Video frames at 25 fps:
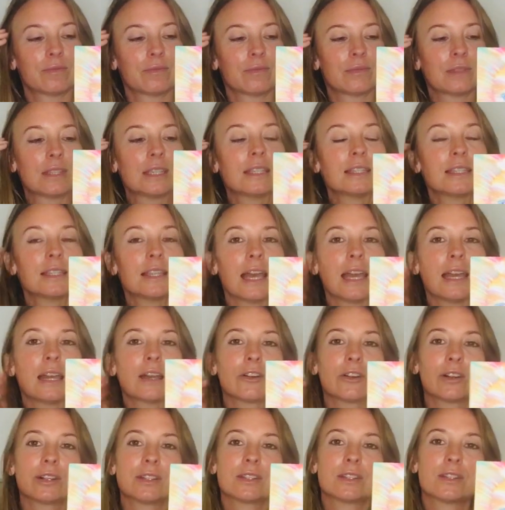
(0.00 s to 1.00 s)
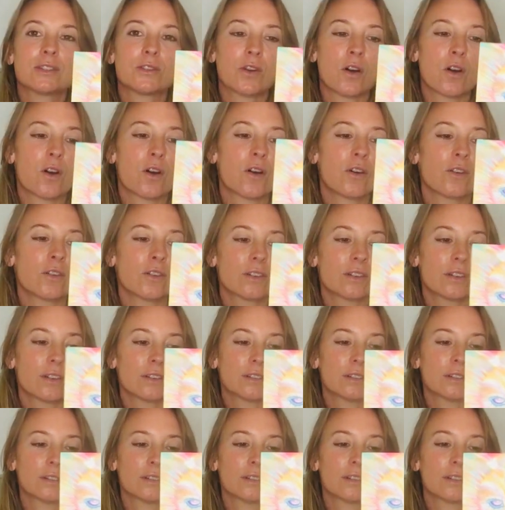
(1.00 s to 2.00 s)
sacred song,
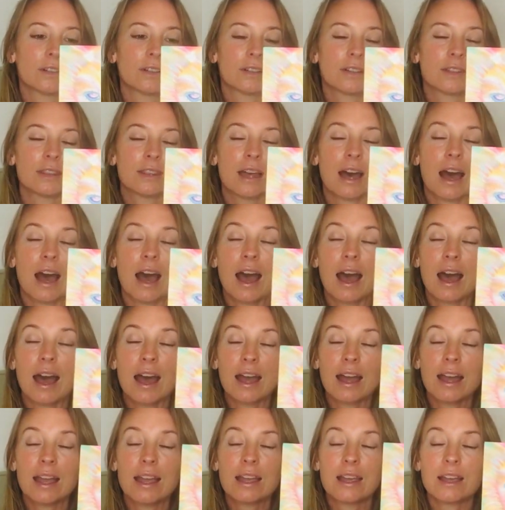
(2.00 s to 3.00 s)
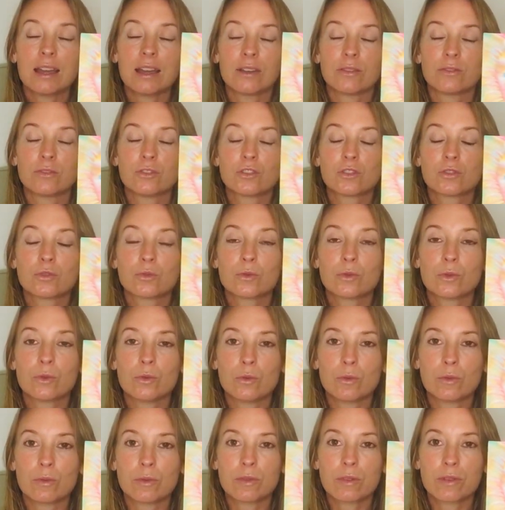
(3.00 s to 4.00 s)
the eye of truth,
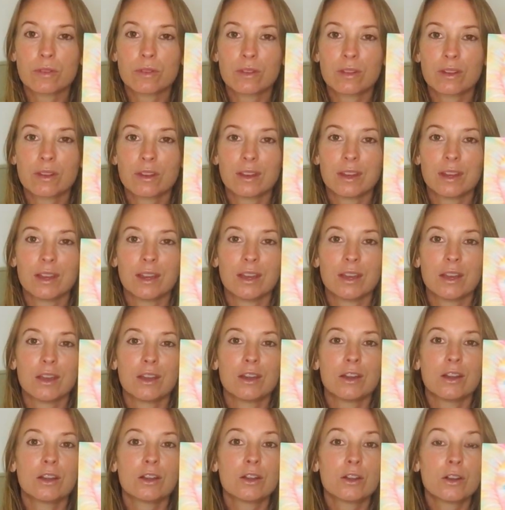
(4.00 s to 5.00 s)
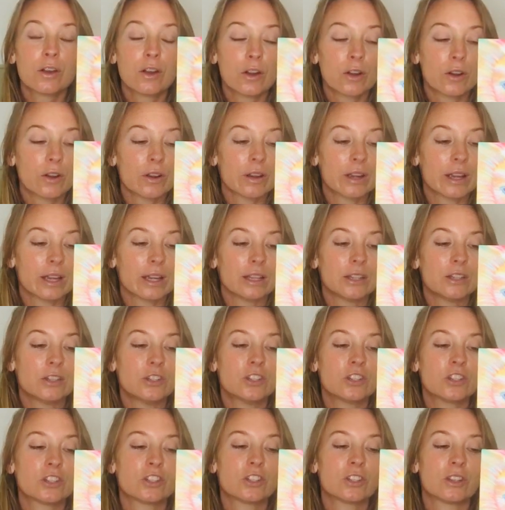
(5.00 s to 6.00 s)

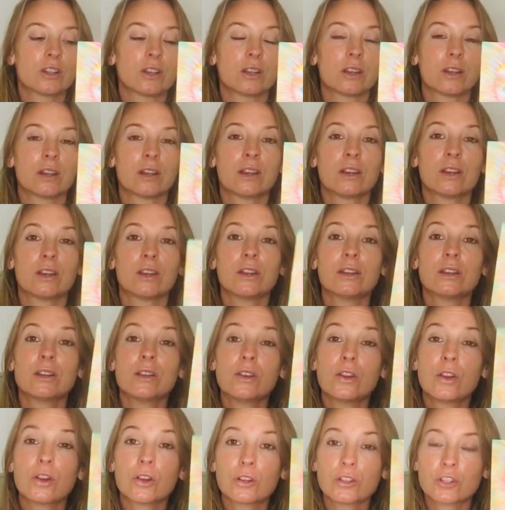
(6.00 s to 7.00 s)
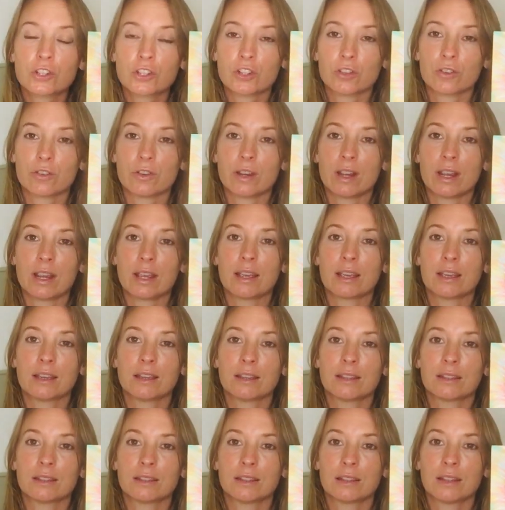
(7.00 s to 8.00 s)
courage, nurturing,
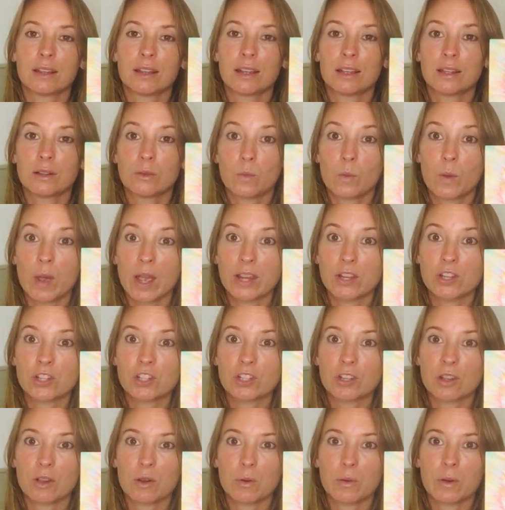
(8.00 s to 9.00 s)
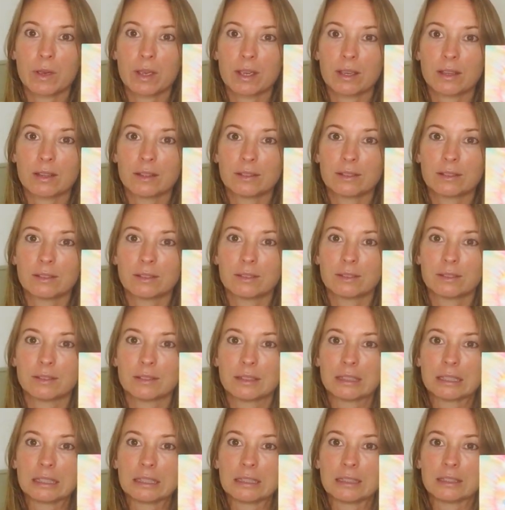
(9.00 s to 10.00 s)
and way showing.
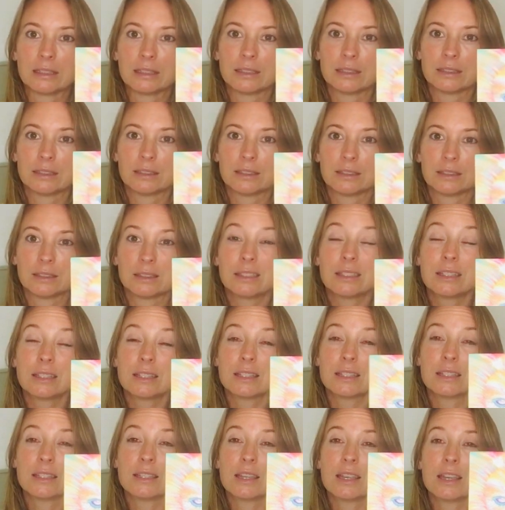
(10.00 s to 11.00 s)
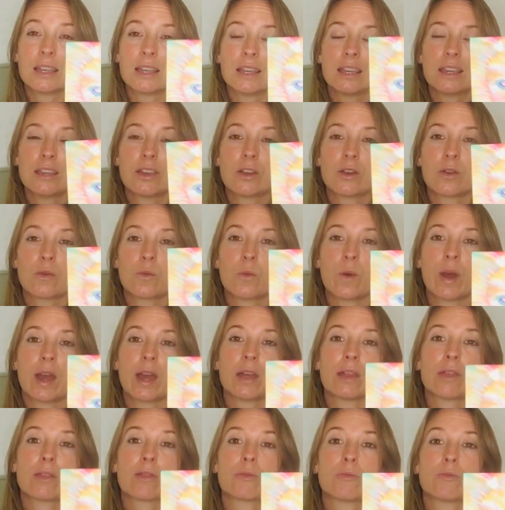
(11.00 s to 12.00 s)
To see your way
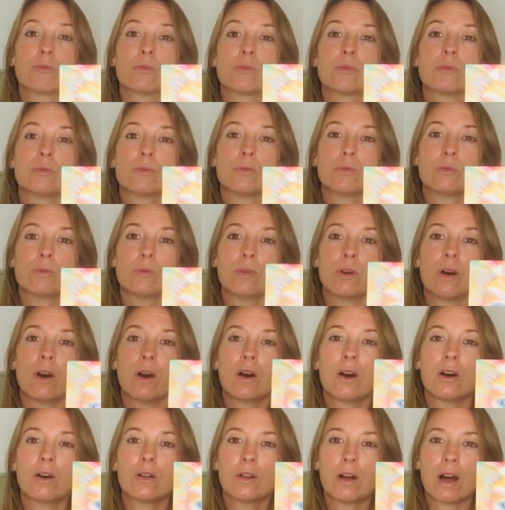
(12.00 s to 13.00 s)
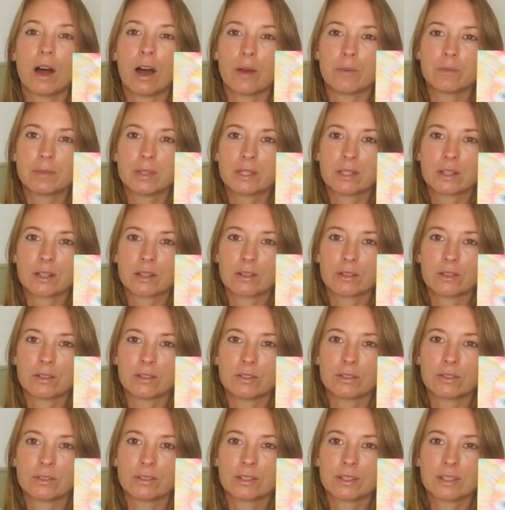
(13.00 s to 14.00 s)
through all
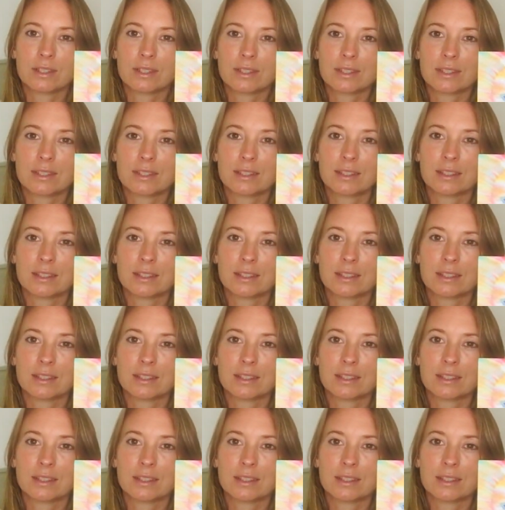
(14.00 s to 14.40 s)
obstacles,